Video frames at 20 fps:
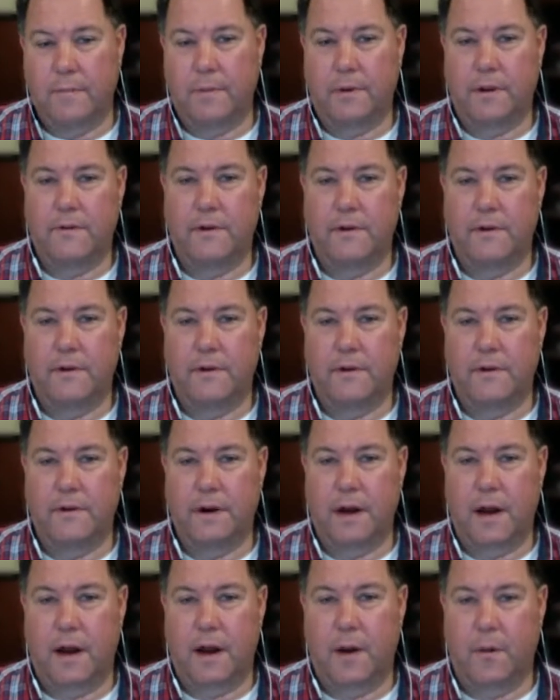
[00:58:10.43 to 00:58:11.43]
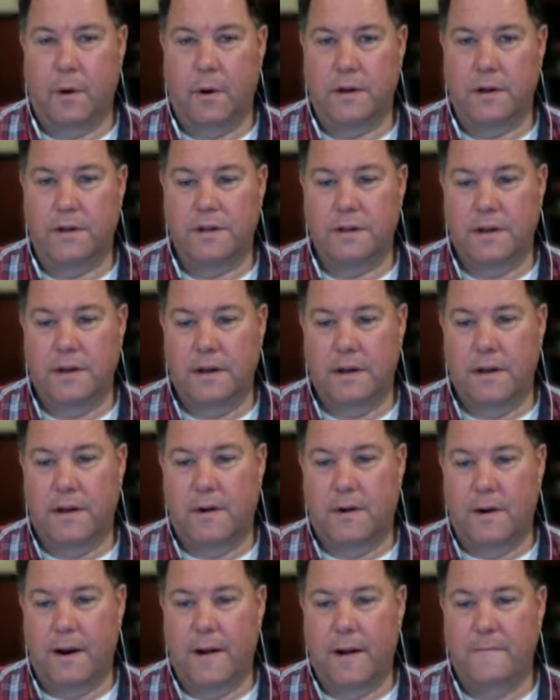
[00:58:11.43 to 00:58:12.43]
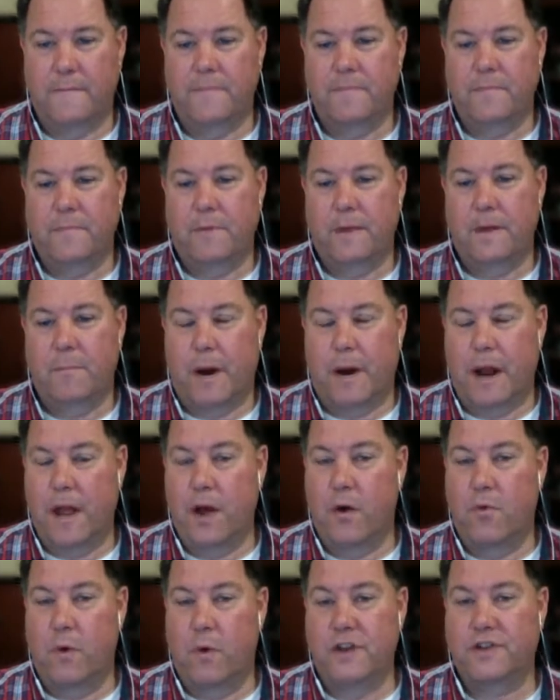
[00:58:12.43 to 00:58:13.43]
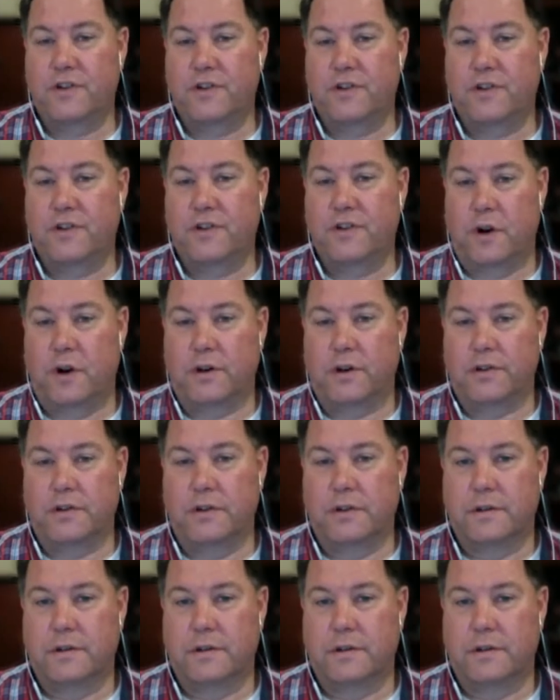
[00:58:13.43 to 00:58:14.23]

Believe it or not, I was, right? But I owned race cars.